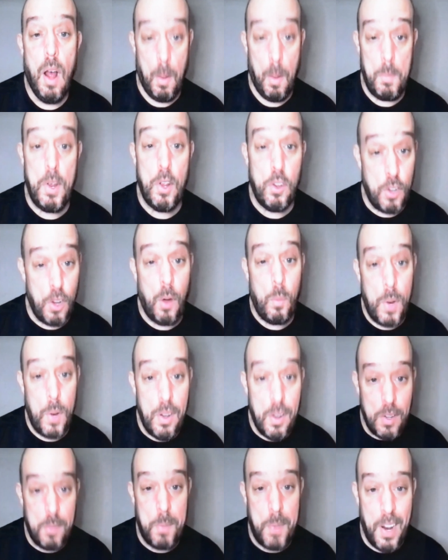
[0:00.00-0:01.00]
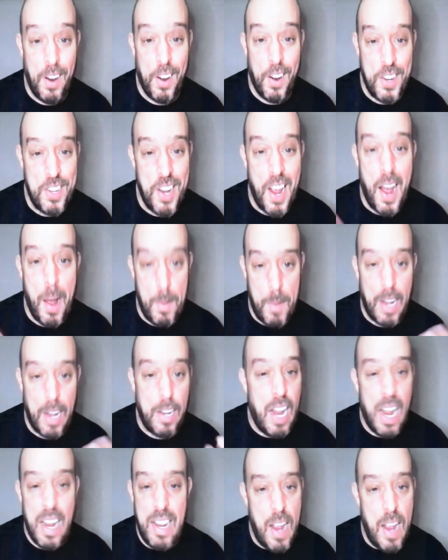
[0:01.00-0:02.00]
Meals on Wheels being her job, like
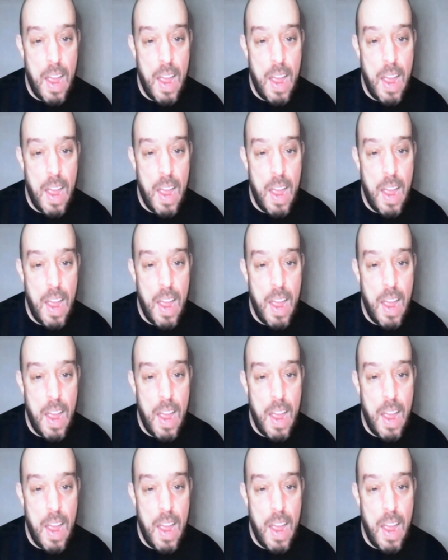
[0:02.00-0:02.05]
that,